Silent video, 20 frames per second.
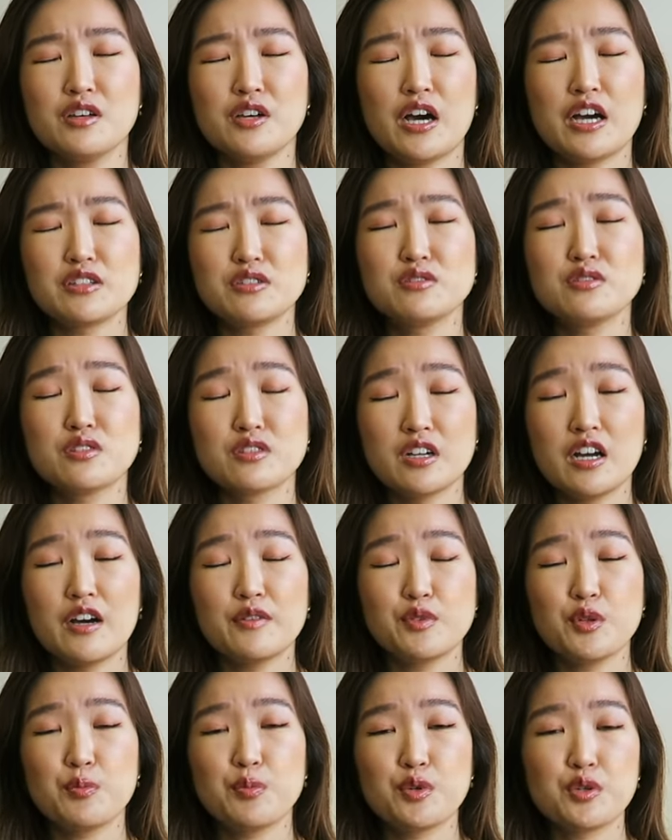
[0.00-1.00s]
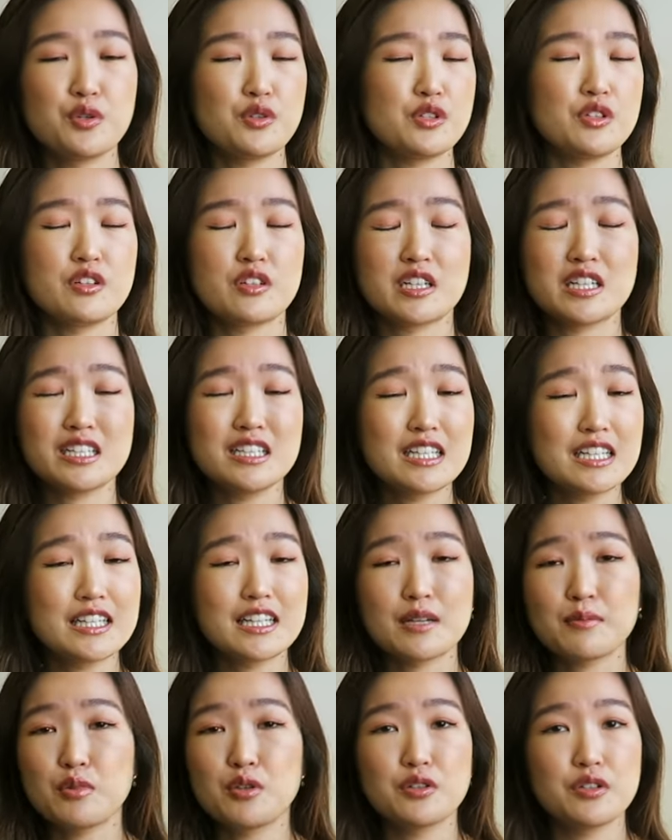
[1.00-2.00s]
I don't have to put the
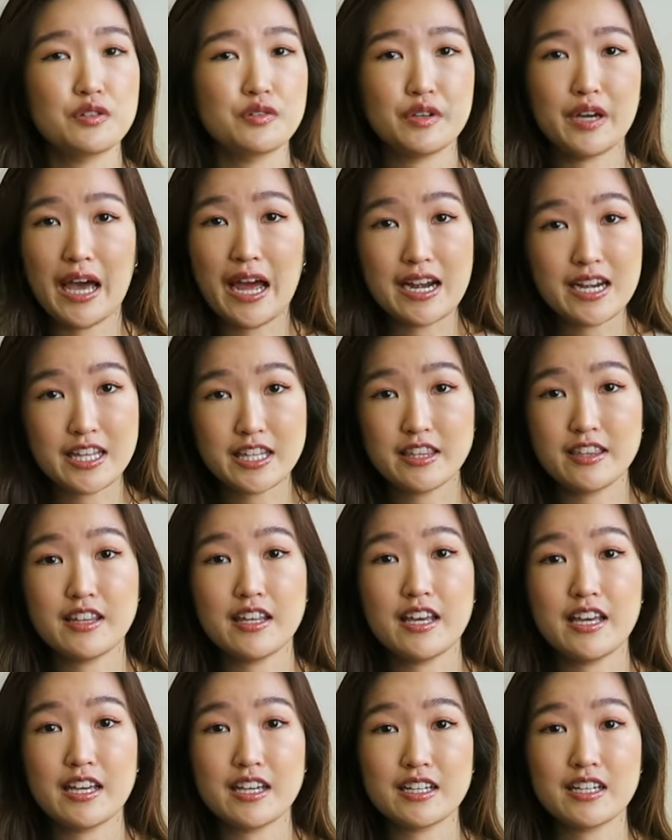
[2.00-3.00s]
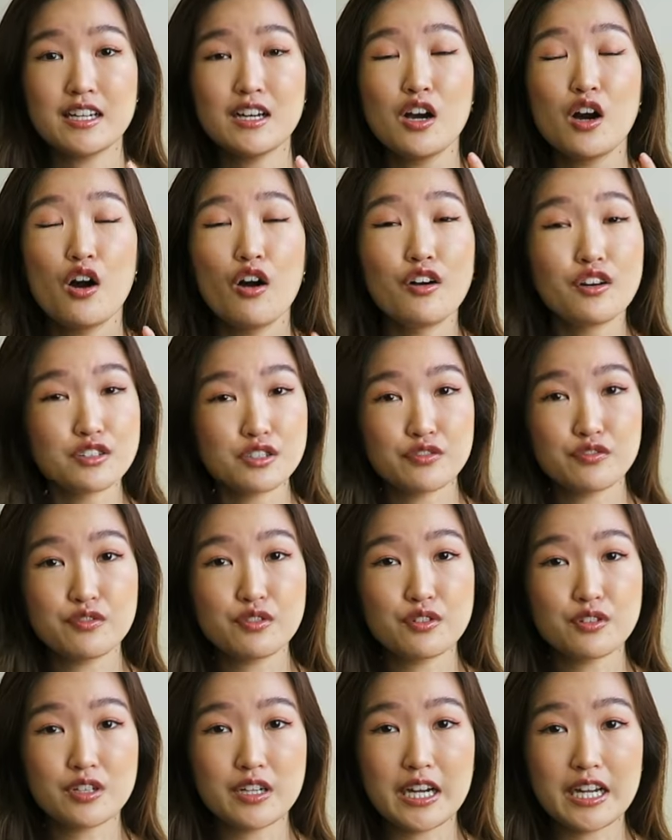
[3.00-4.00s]
cleaning powder or anything on the
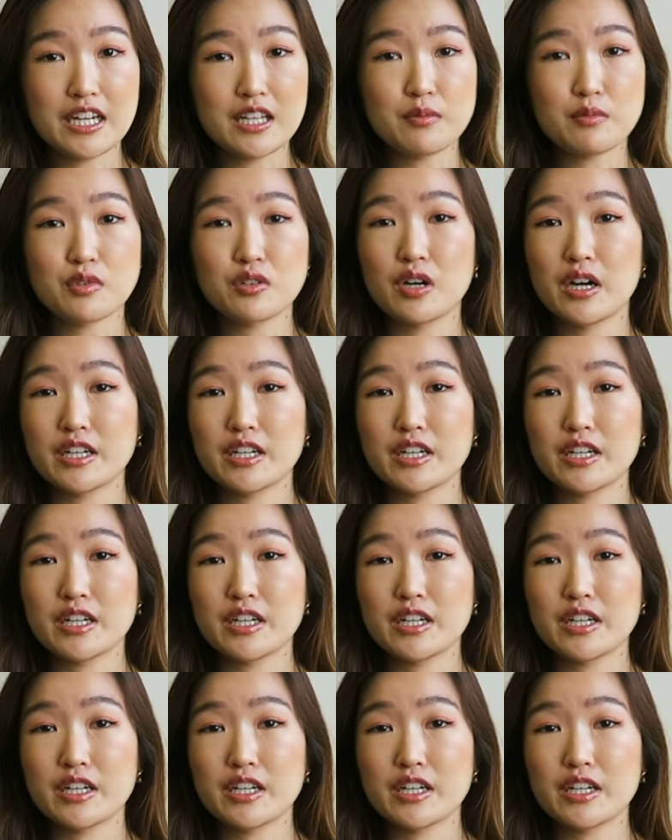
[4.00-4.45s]
floor anymore.